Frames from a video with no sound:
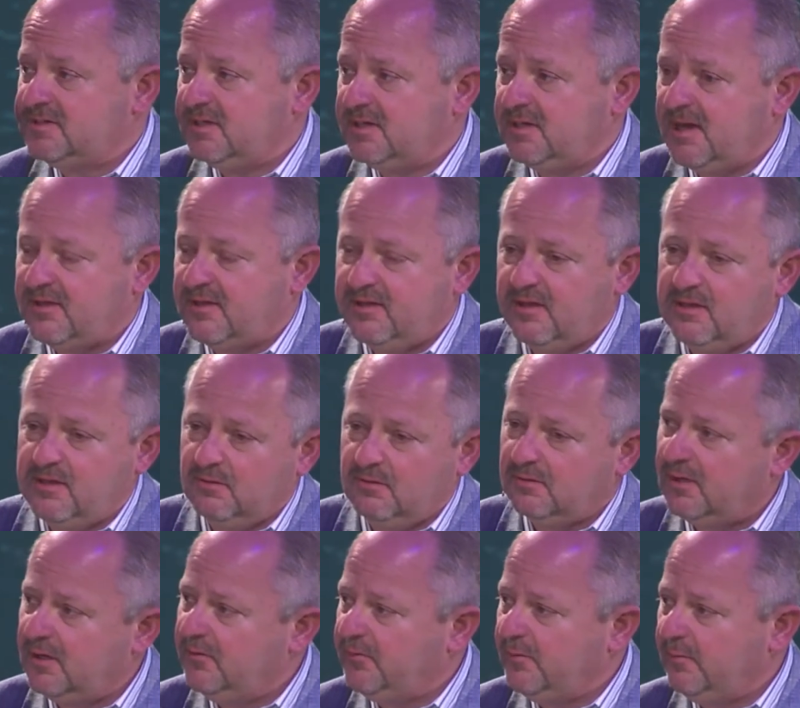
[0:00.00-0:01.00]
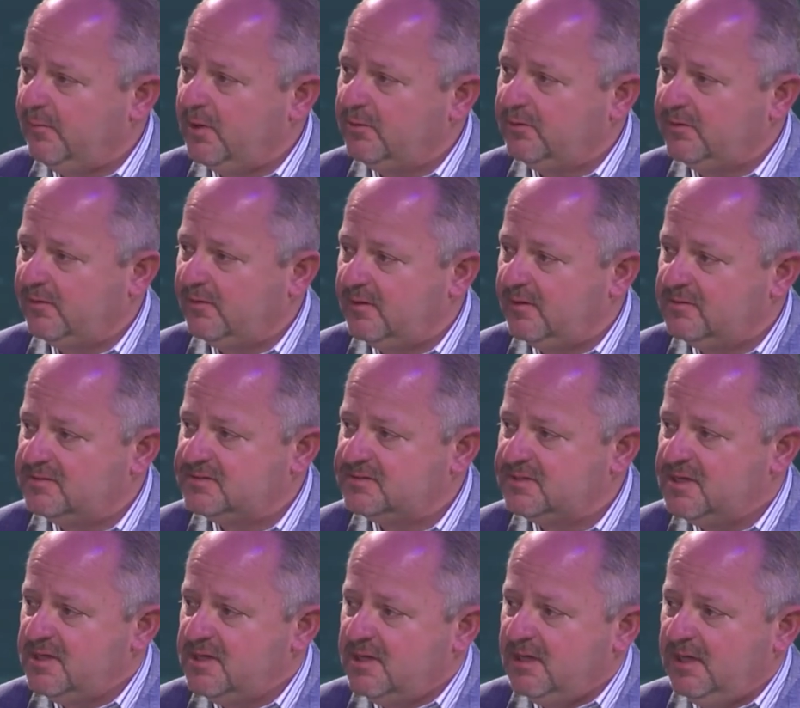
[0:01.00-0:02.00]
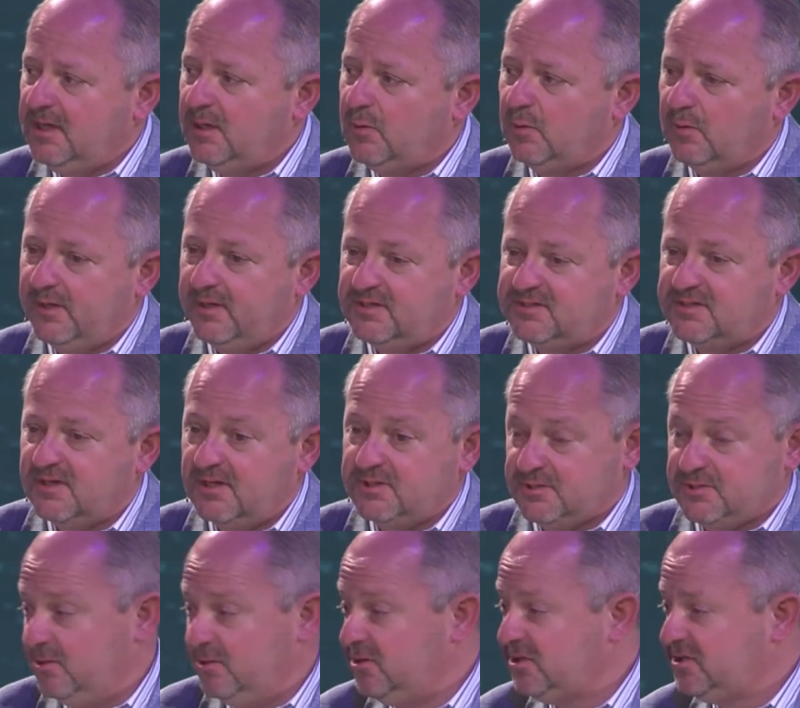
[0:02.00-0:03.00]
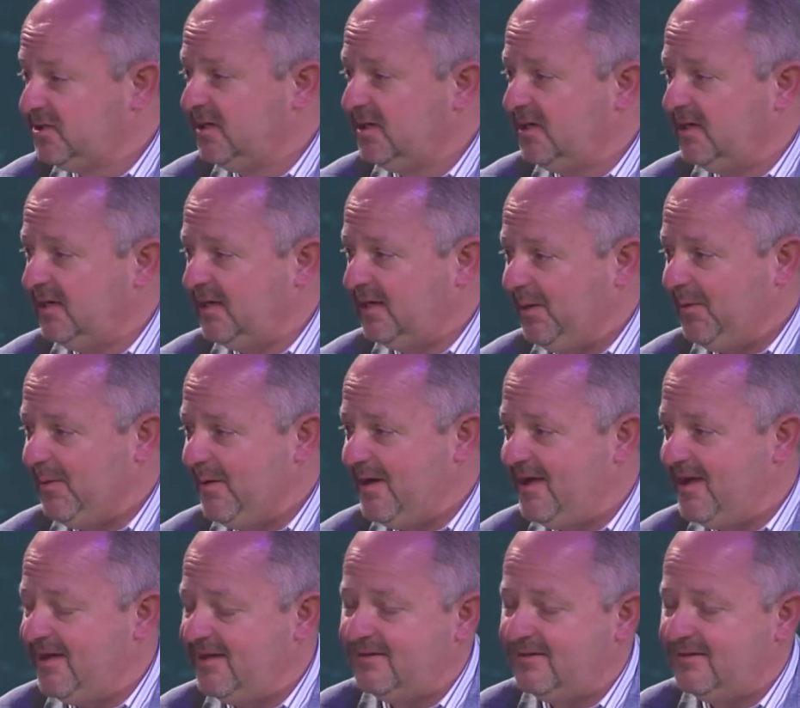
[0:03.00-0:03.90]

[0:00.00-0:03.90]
And I think you learn from both of those equally such, or you should anyway.